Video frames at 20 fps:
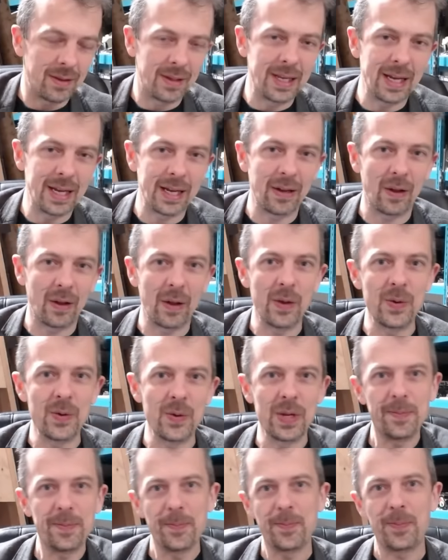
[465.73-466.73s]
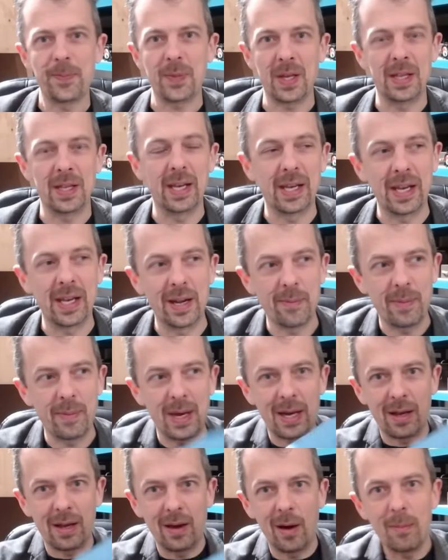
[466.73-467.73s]
get it loaded, and then get it
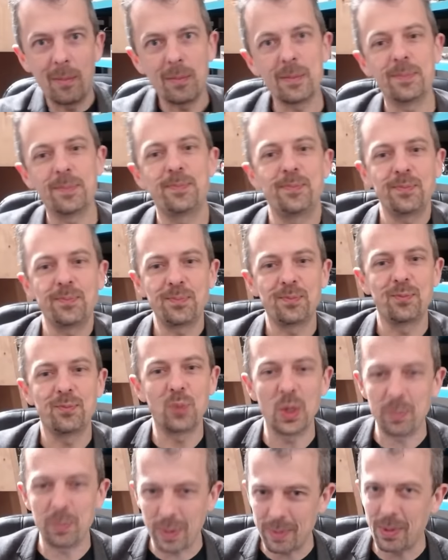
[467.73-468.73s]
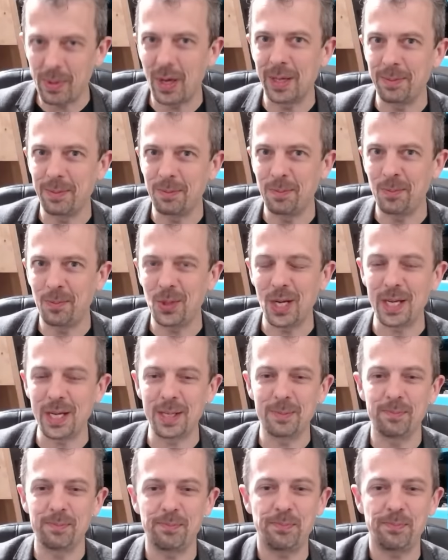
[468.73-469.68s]
back up. Would be my take.